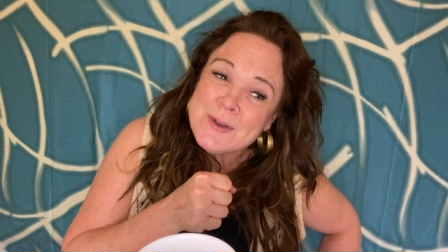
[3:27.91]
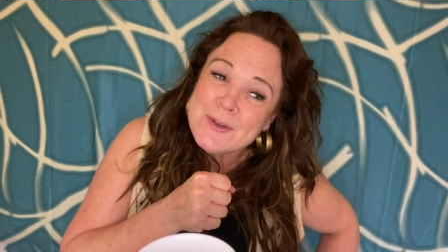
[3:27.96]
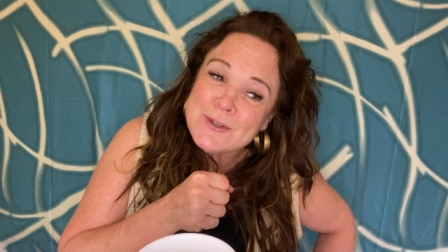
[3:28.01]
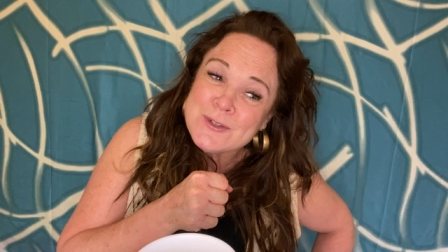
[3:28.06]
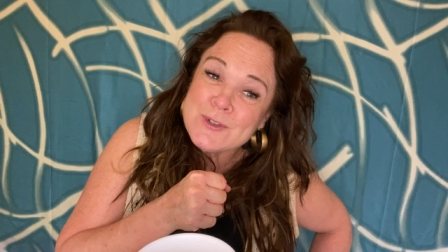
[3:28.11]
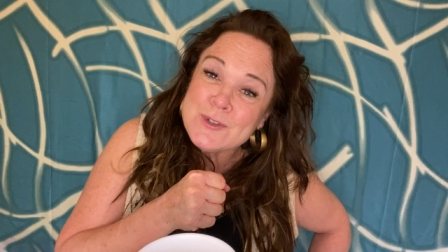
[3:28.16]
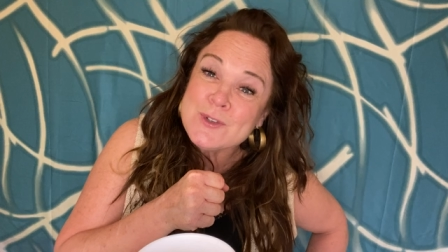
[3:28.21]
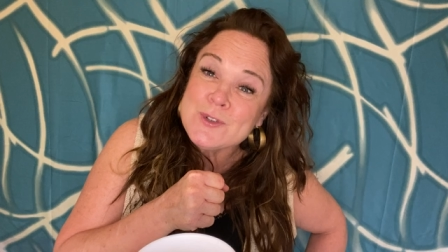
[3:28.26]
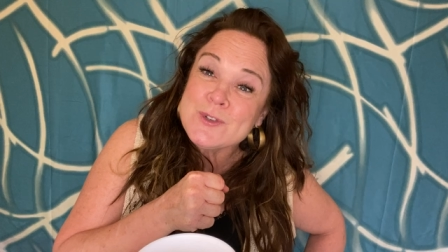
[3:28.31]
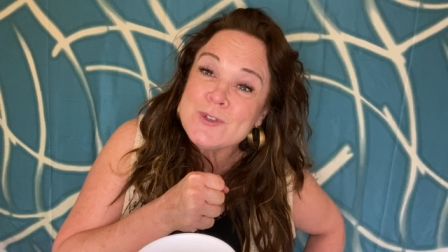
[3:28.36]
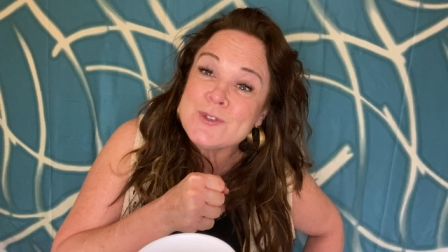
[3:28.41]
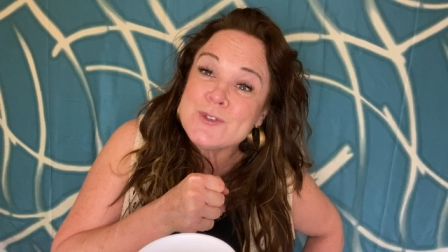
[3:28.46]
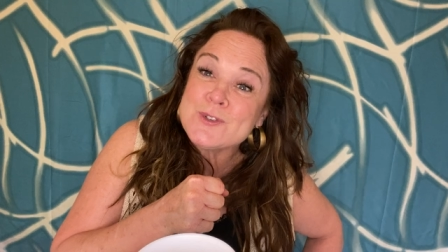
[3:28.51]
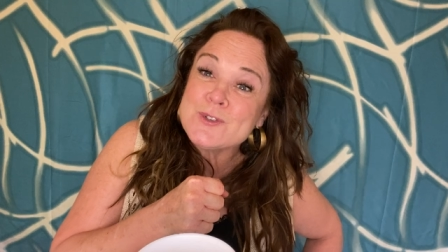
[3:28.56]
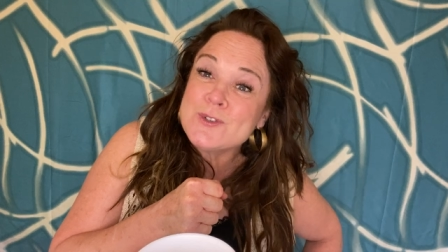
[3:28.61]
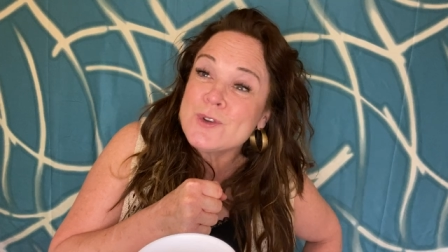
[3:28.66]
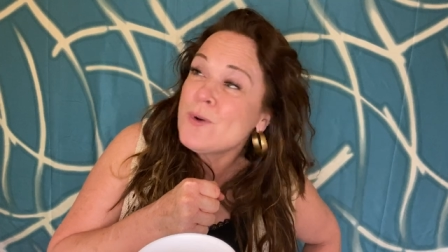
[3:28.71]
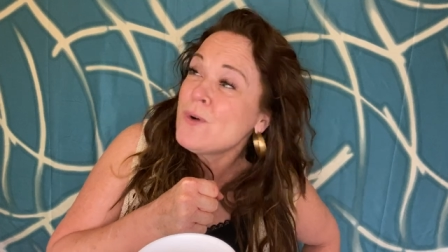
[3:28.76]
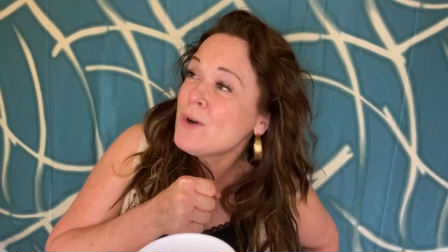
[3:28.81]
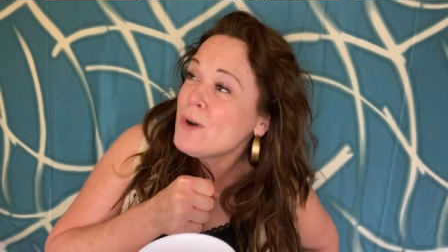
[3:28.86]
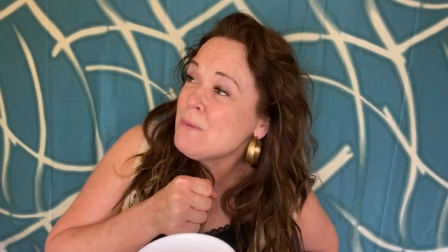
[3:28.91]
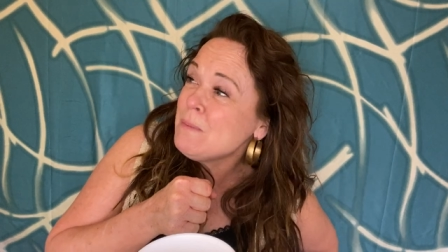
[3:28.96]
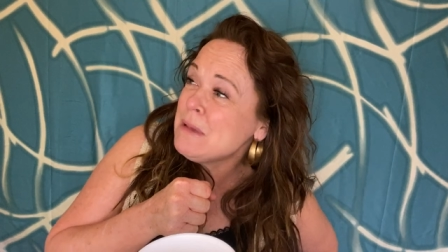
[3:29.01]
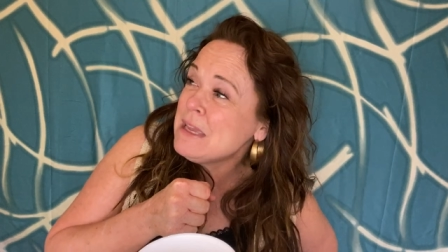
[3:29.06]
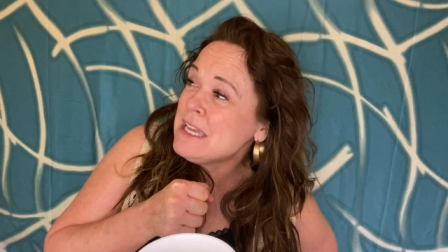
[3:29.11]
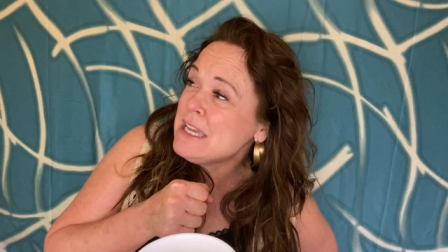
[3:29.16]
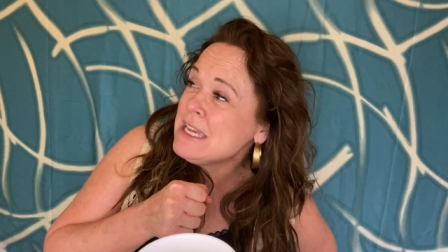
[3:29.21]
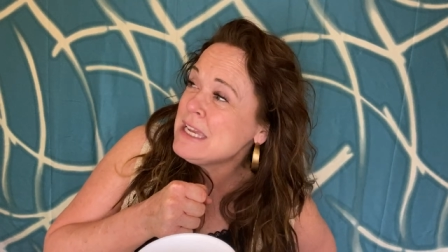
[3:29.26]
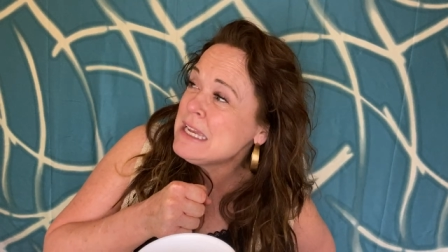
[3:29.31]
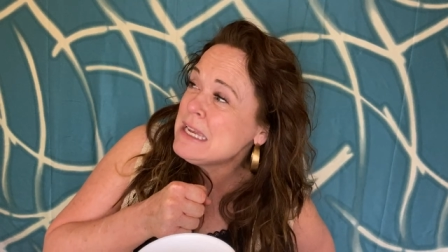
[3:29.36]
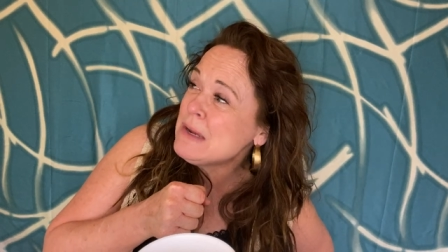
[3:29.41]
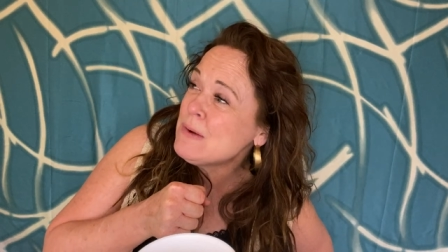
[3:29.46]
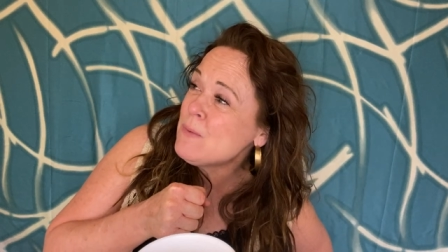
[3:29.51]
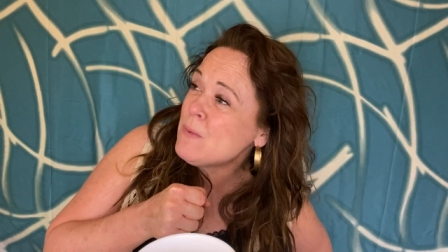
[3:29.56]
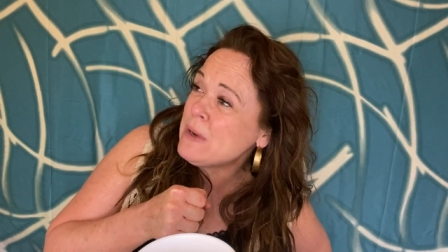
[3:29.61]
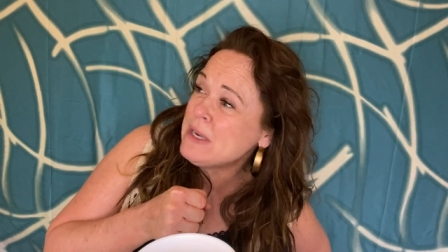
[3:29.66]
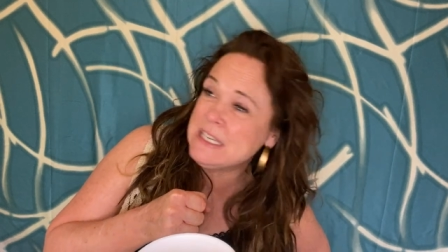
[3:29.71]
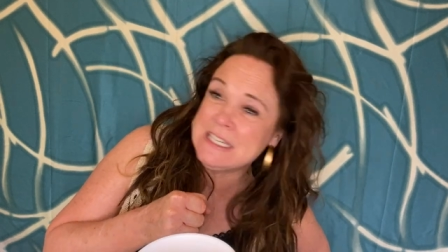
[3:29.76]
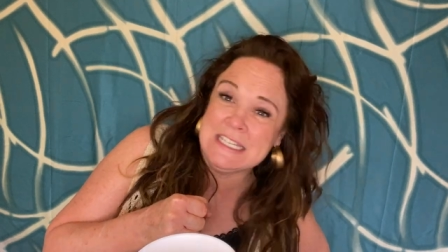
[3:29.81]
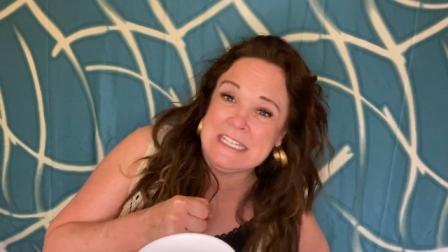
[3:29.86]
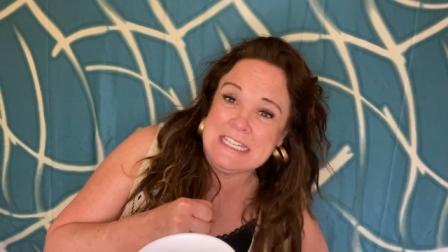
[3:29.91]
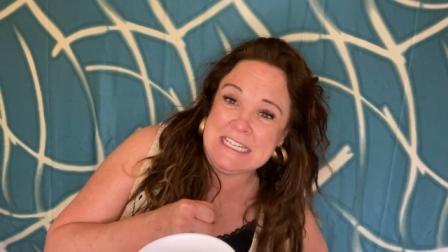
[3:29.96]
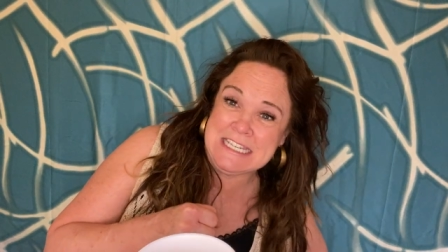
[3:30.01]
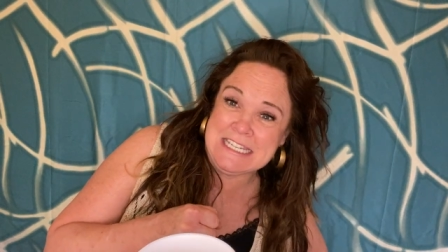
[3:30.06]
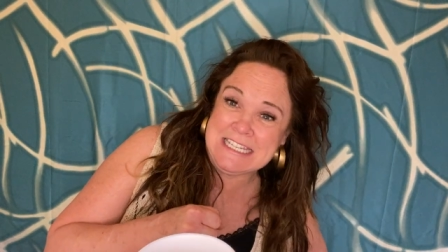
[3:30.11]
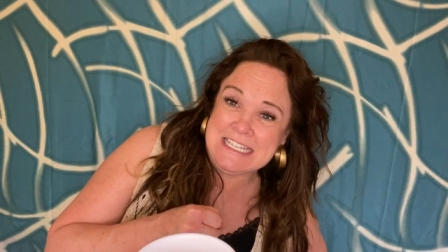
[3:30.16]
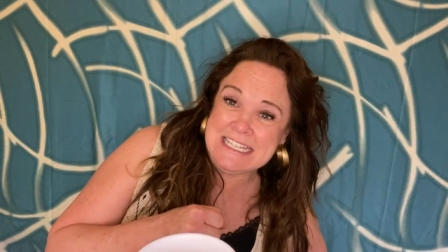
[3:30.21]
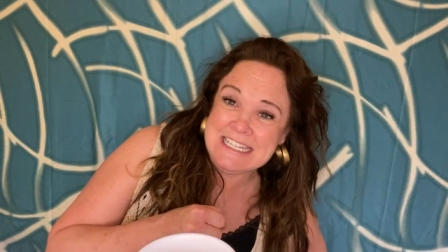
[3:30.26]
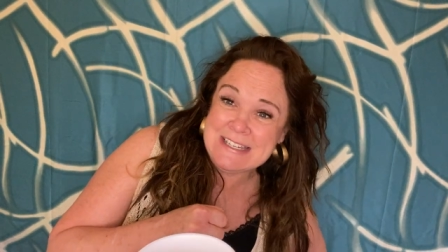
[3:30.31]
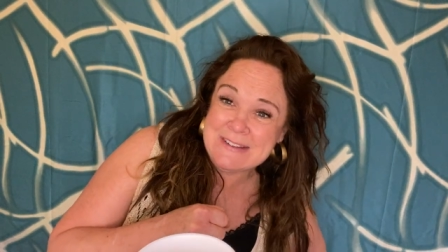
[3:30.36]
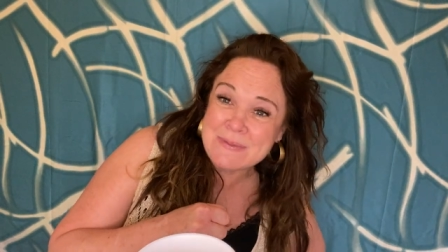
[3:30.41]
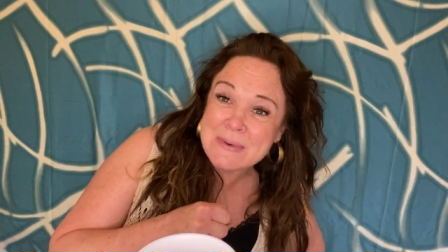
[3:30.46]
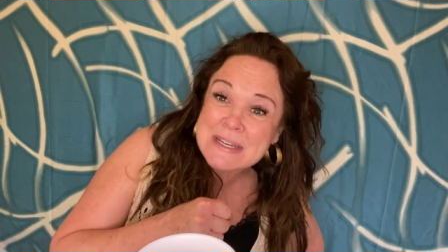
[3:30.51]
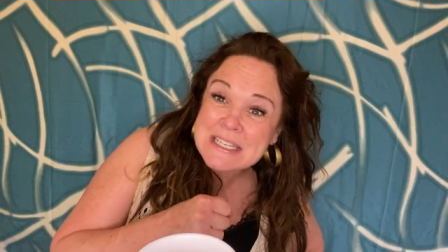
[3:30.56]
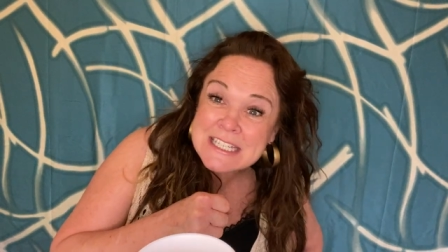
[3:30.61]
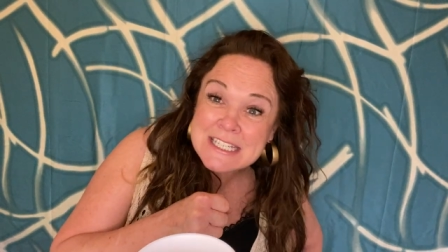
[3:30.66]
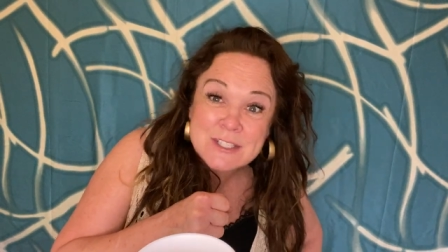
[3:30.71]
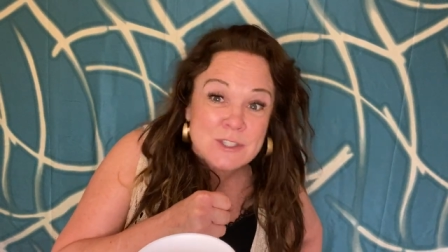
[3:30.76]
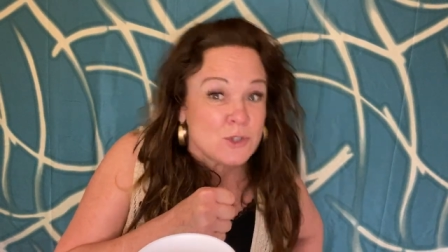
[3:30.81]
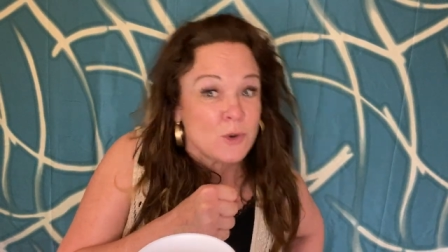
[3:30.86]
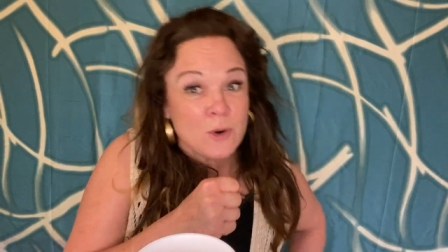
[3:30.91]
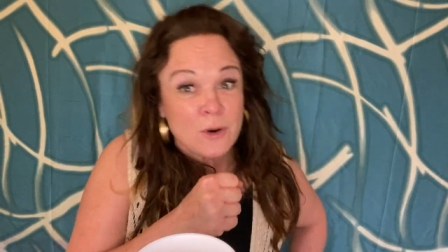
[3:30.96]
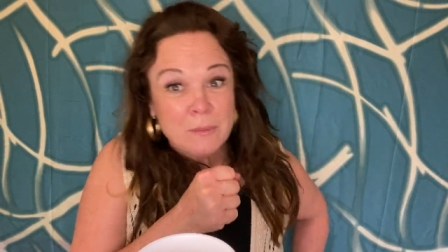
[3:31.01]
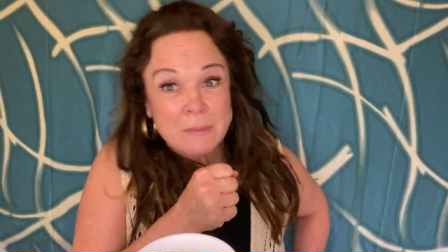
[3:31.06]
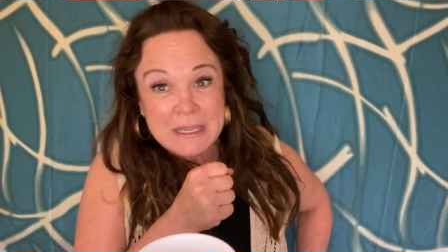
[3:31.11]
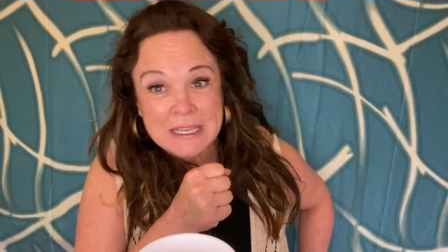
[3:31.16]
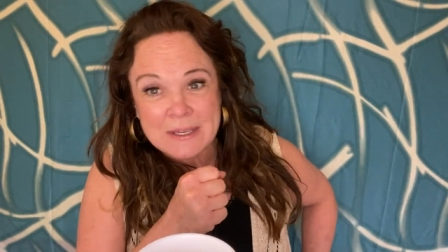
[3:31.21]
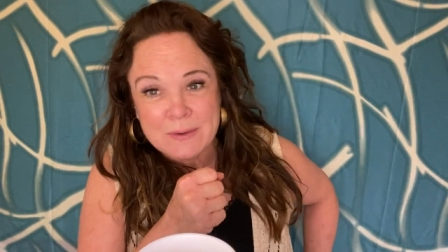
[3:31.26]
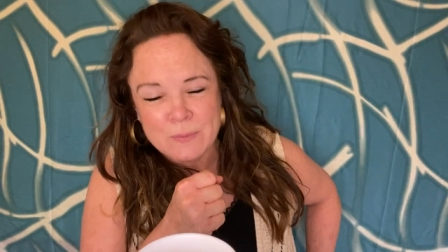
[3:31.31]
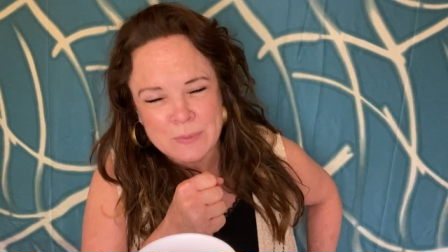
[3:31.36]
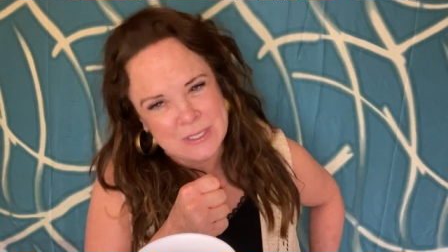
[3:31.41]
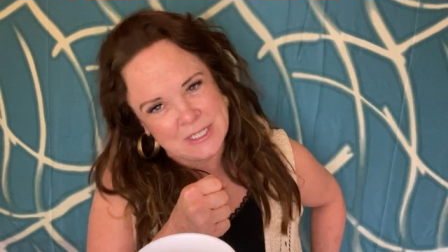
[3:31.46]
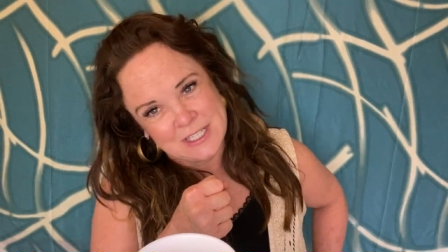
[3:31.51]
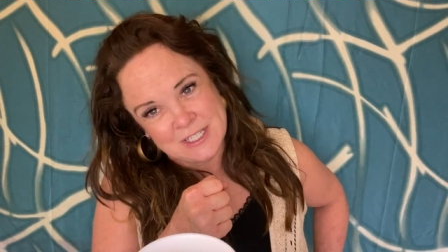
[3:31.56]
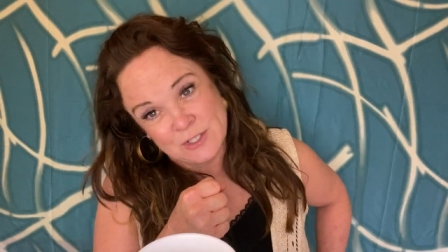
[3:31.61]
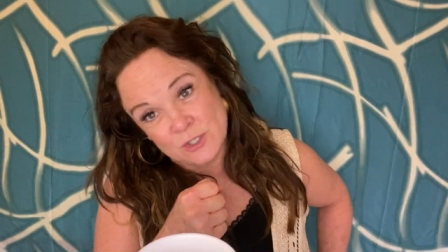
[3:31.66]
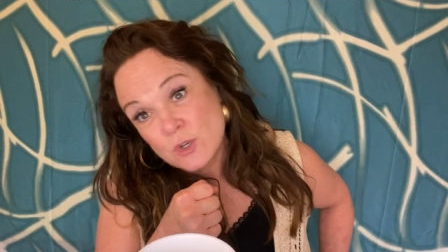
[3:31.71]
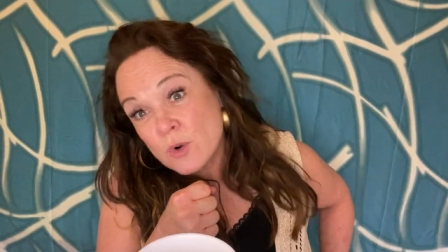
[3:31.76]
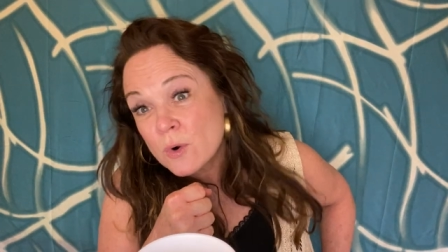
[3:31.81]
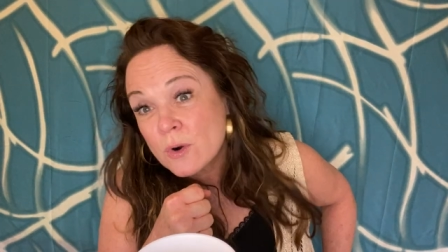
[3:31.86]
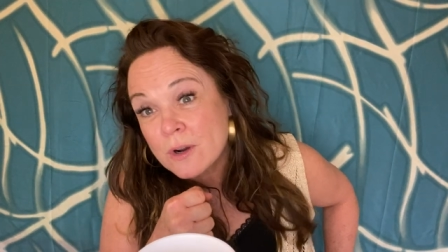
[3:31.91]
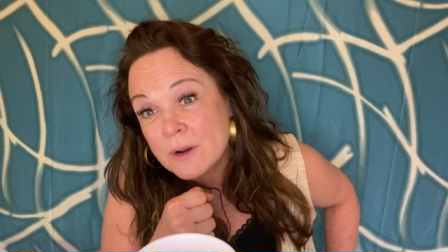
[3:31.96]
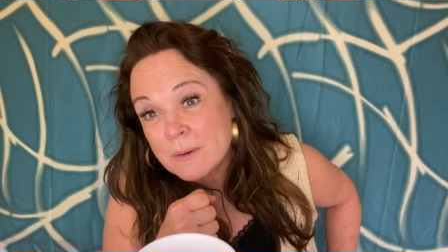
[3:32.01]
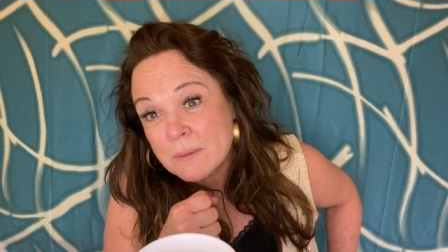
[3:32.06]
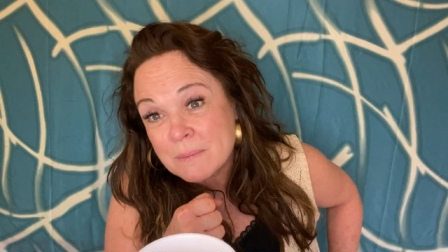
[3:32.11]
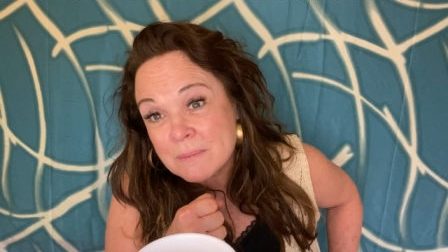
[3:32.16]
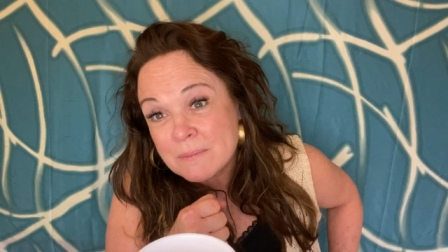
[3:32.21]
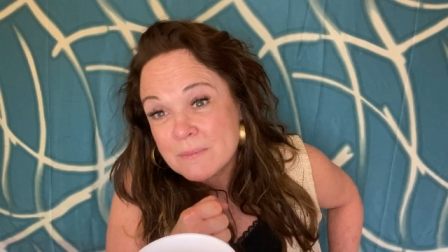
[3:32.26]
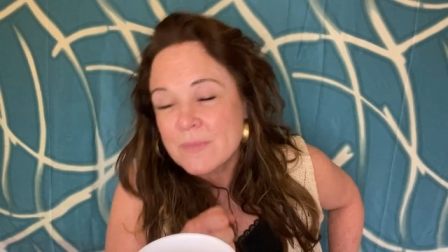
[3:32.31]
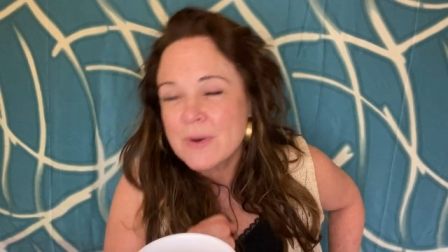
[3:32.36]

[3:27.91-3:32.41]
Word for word: Stormy windy, windy stormy, windy storm.